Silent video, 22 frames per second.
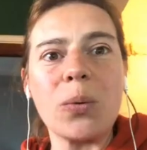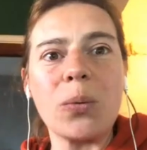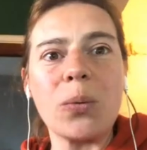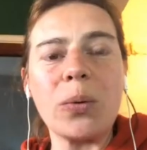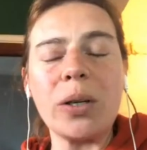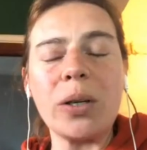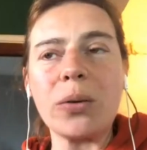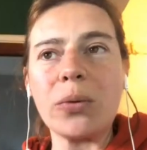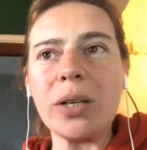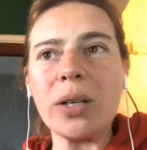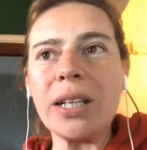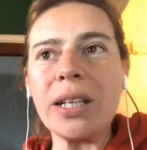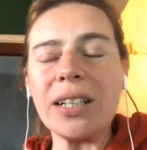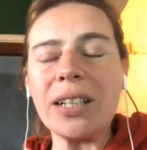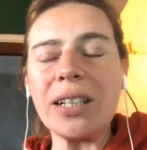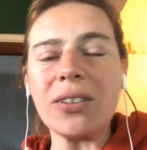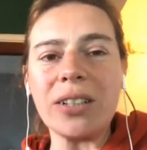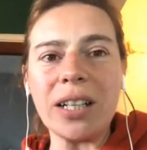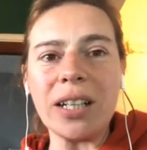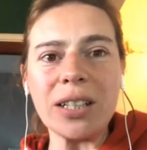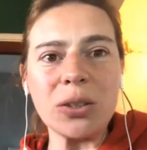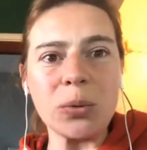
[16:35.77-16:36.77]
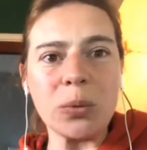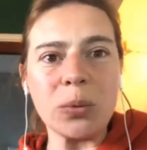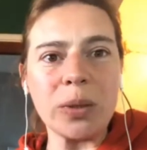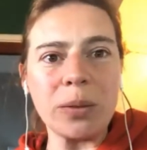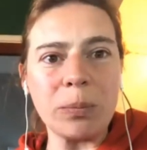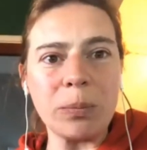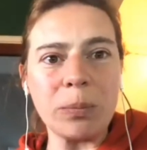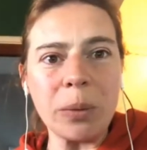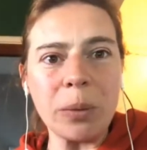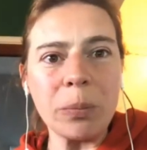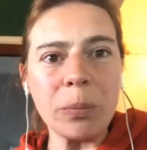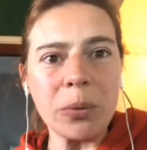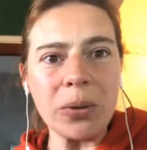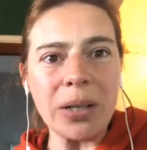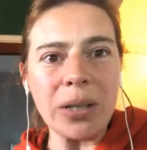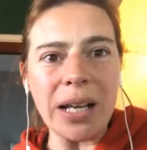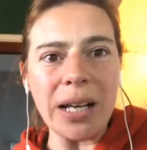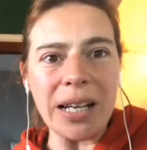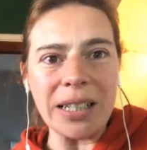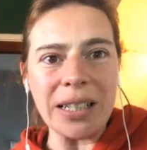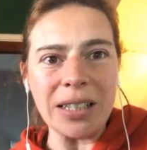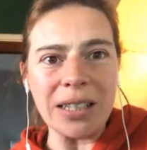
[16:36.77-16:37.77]
we really connect with people
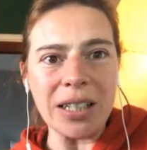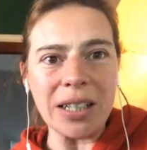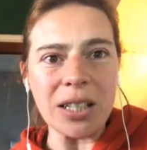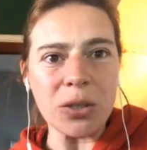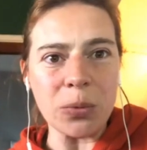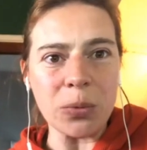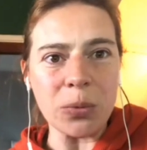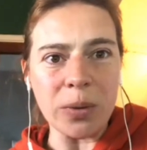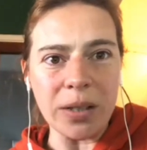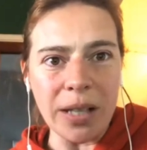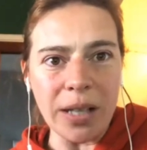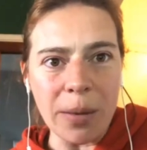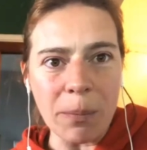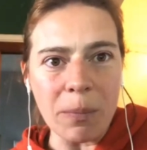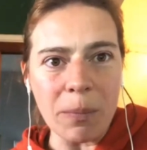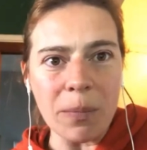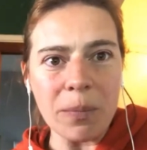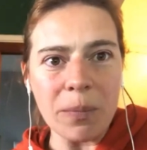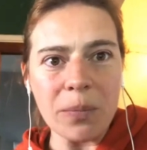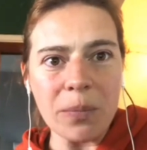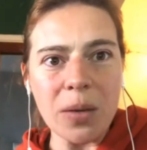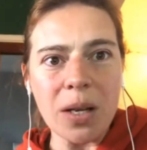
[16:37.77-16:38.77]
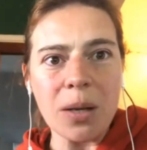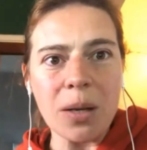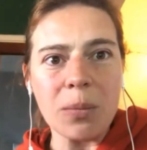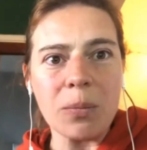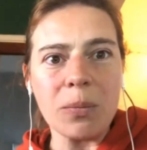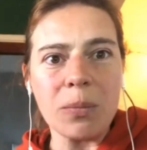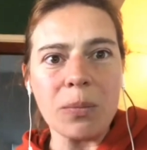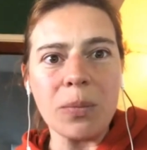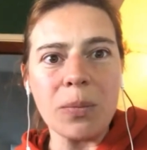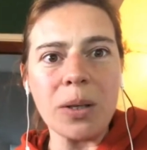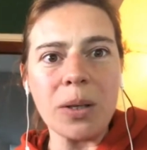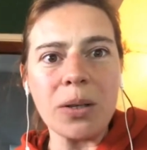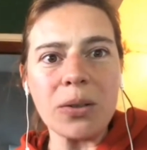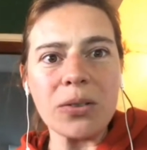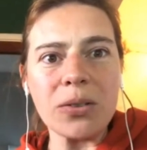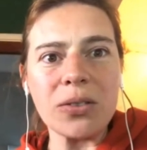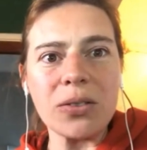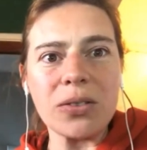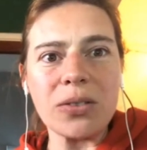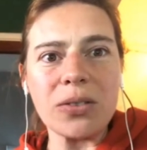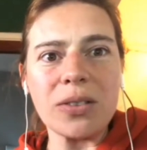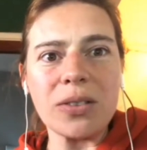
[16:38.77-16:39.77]
and engage with them because